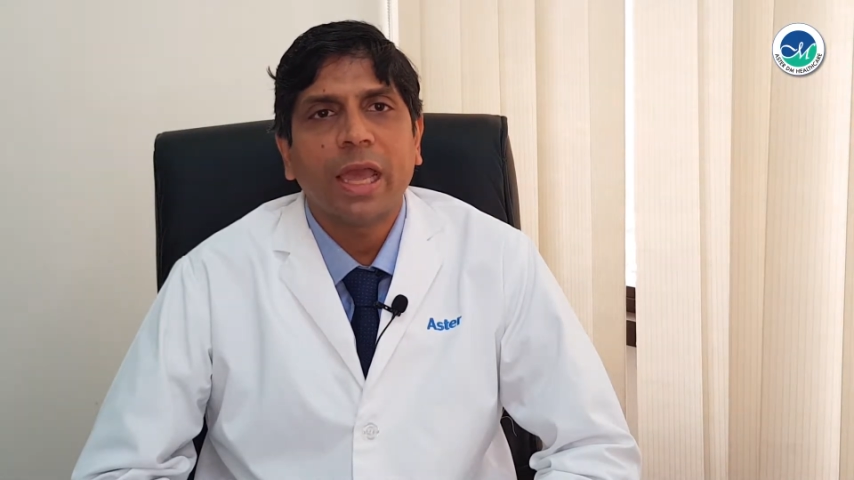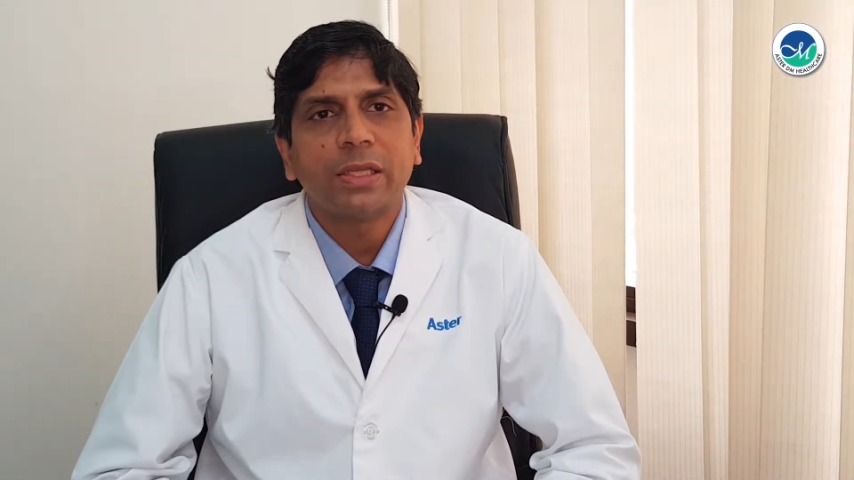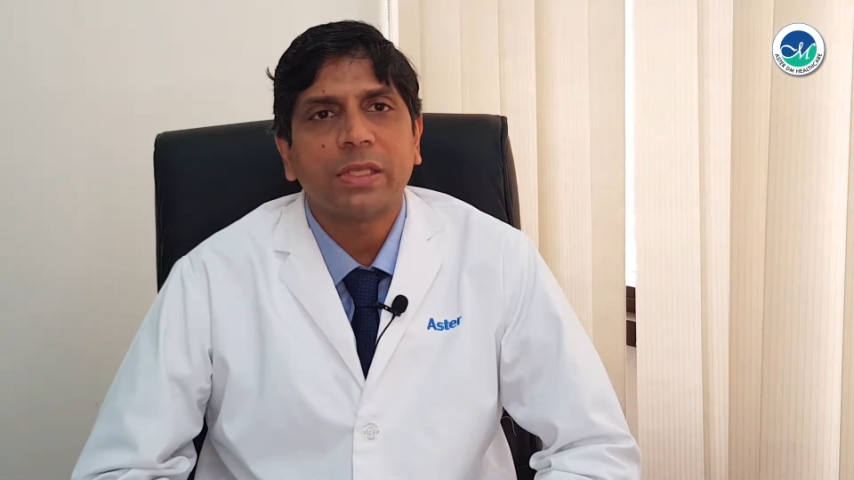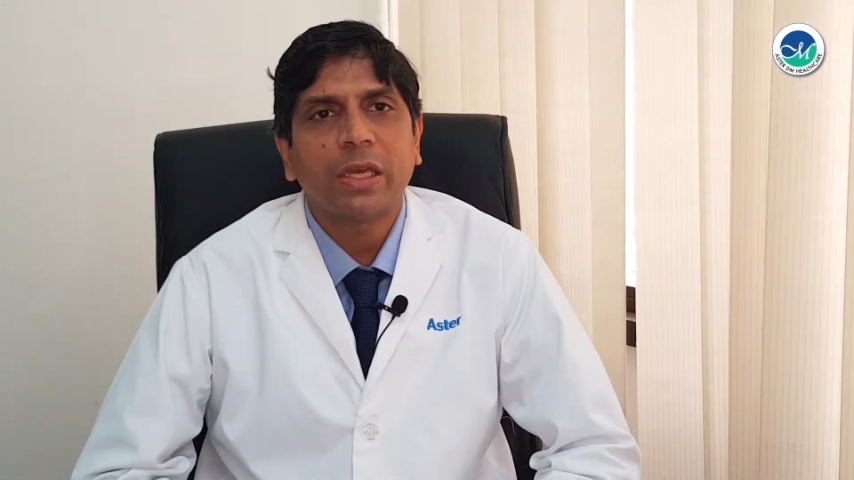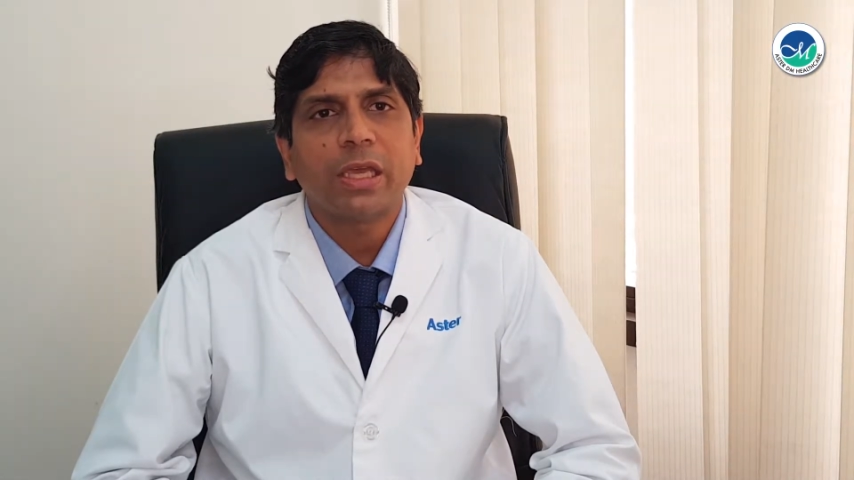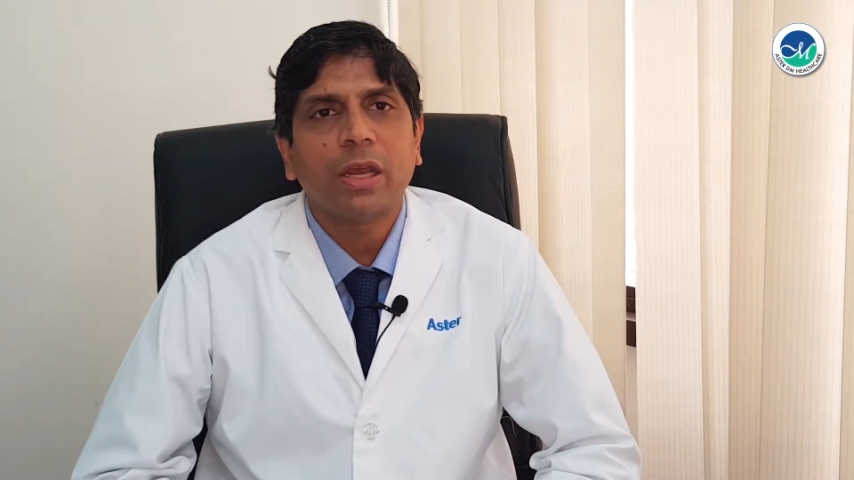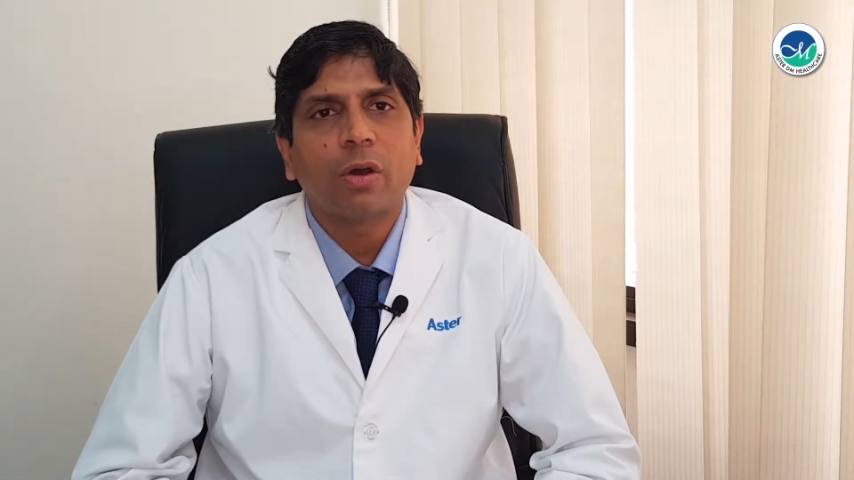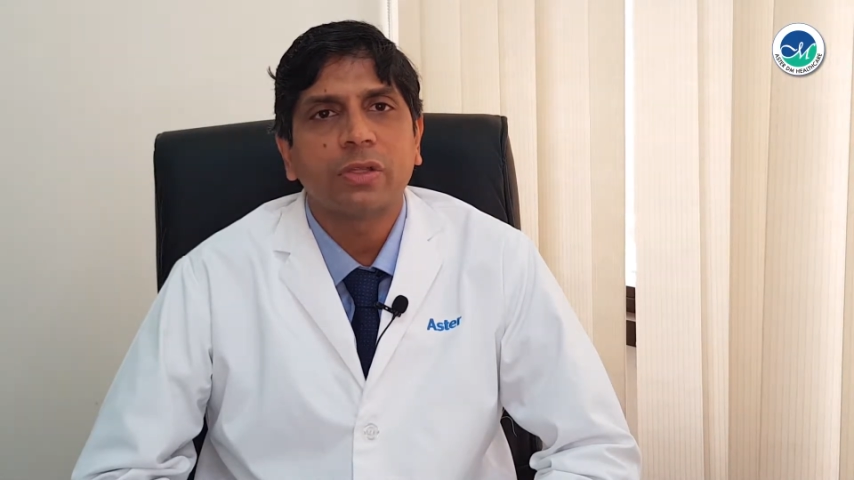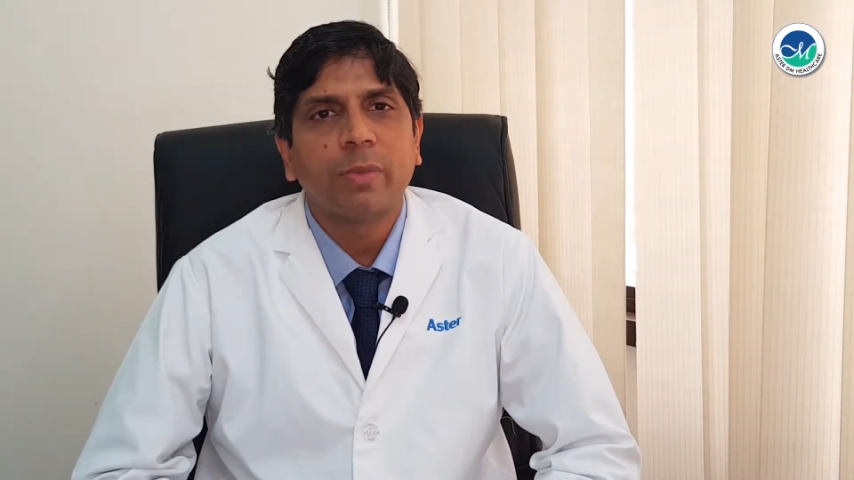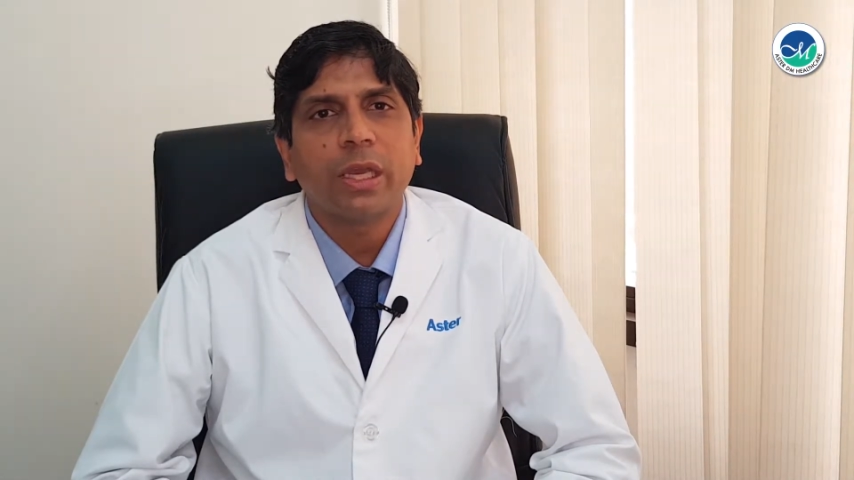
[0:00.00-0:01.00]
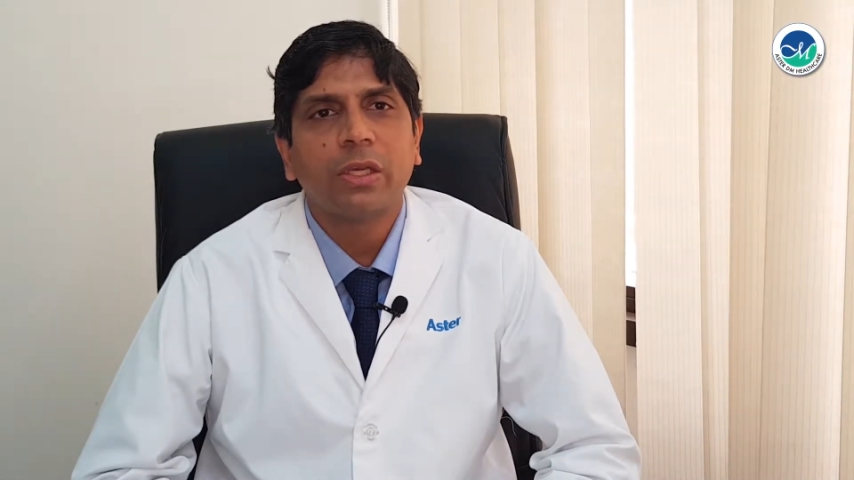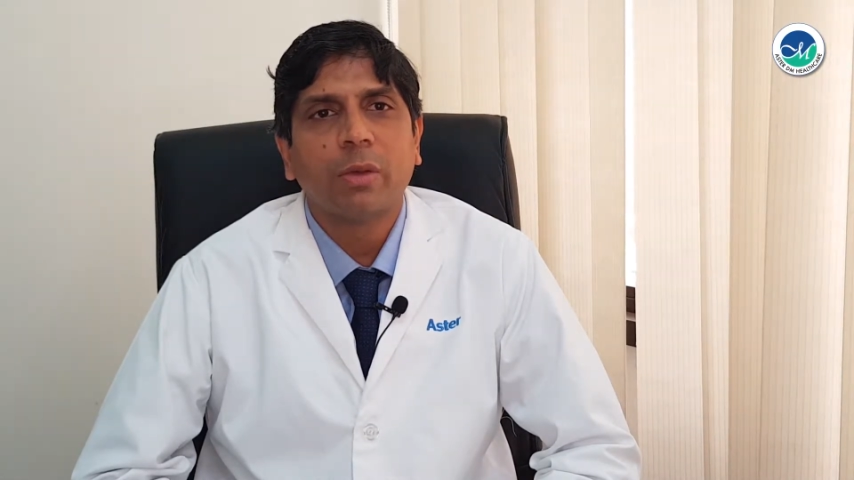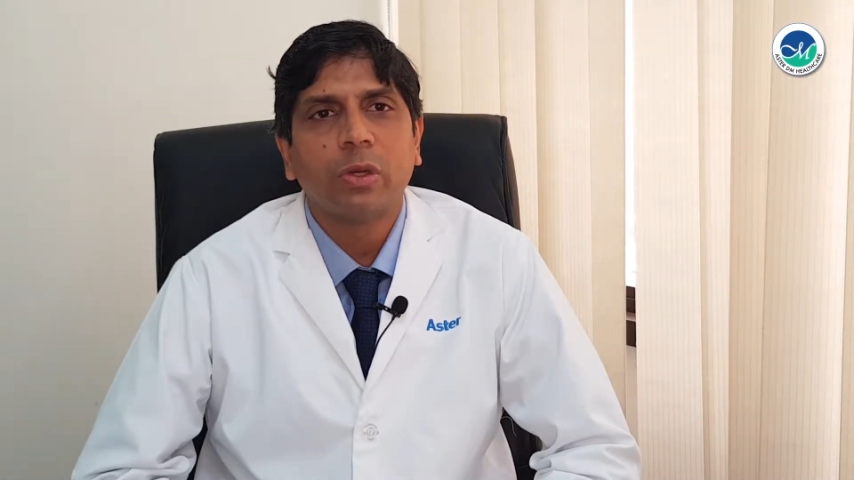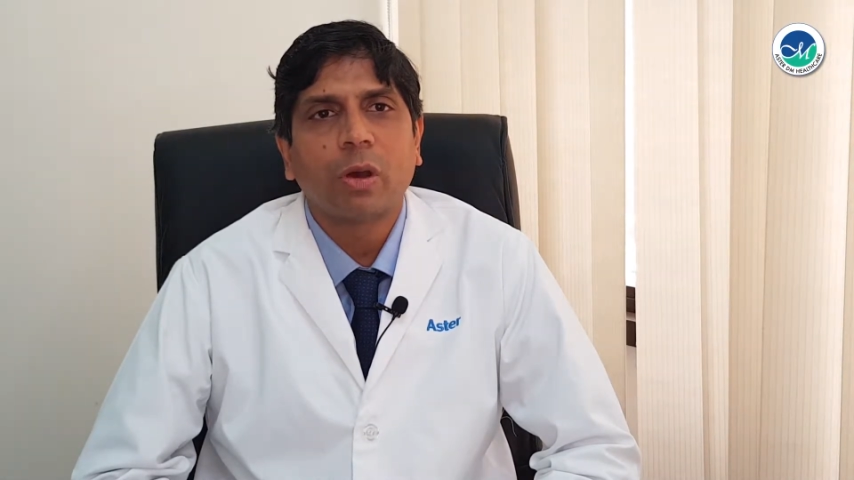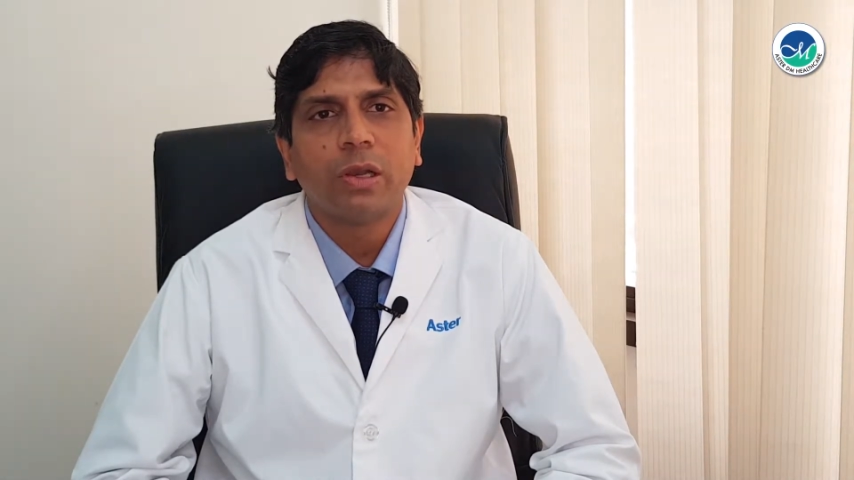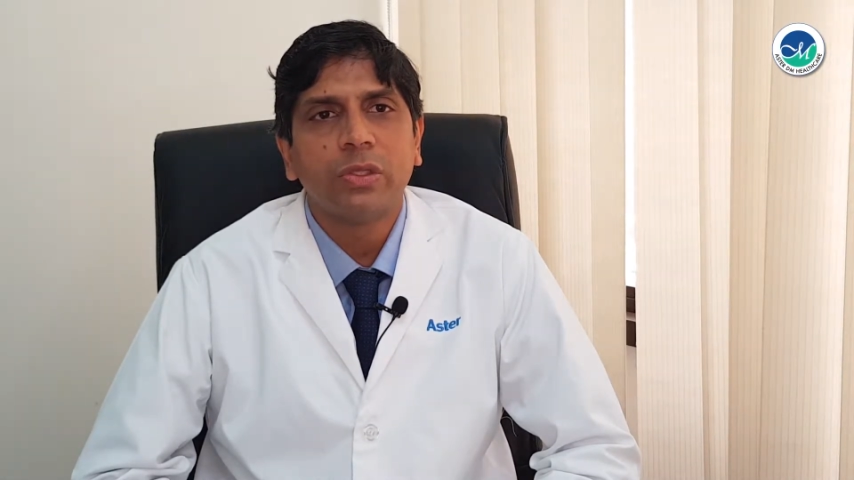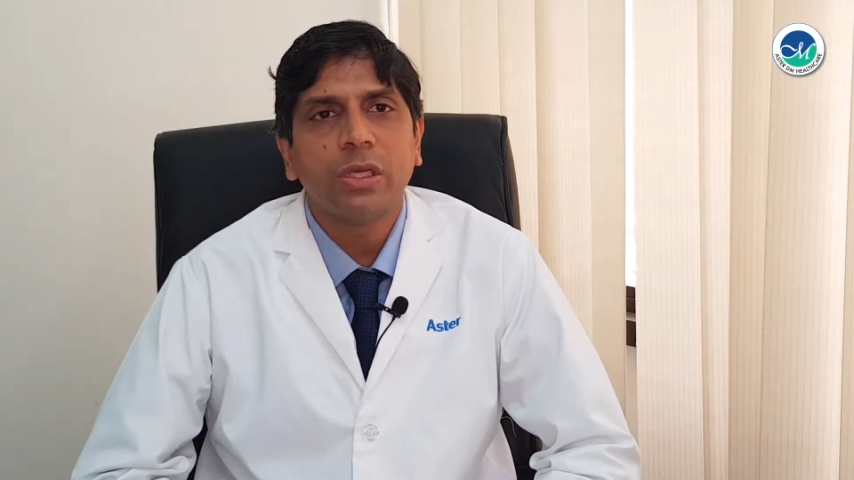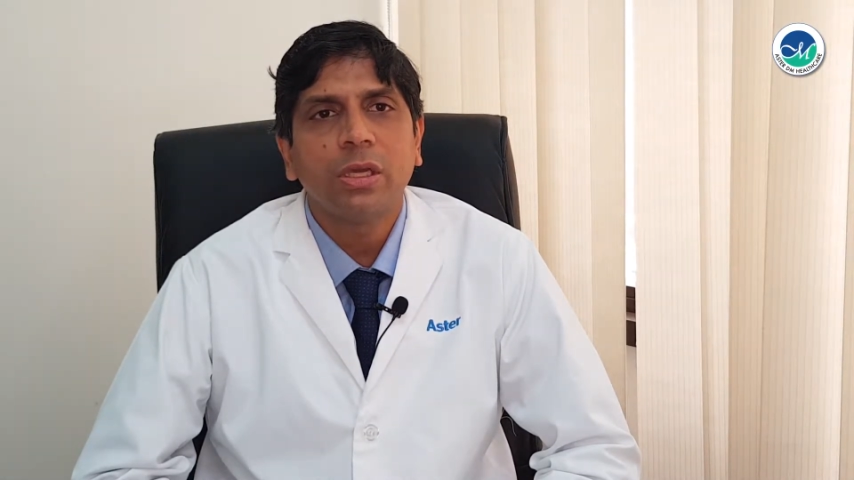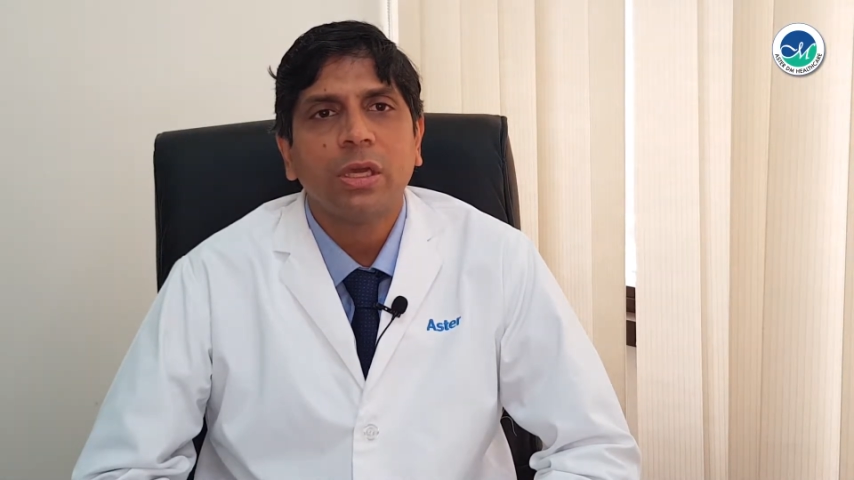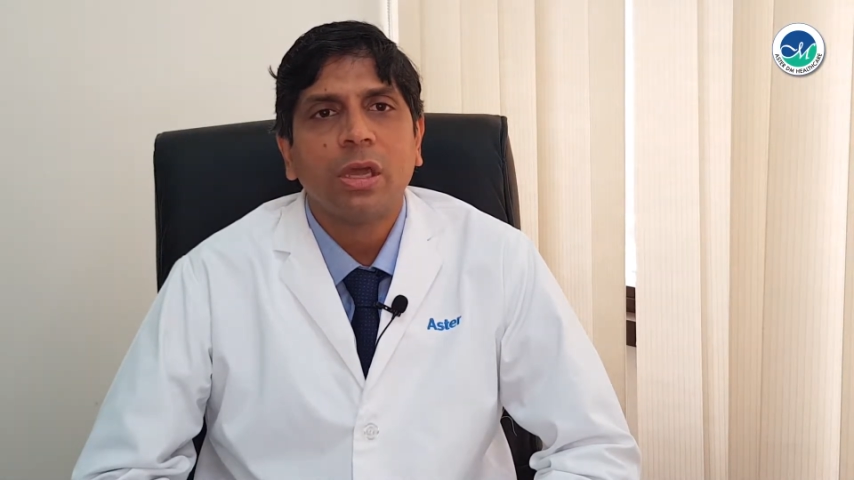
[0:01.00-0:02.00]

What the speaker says: aesthetic and cosmetic dermatology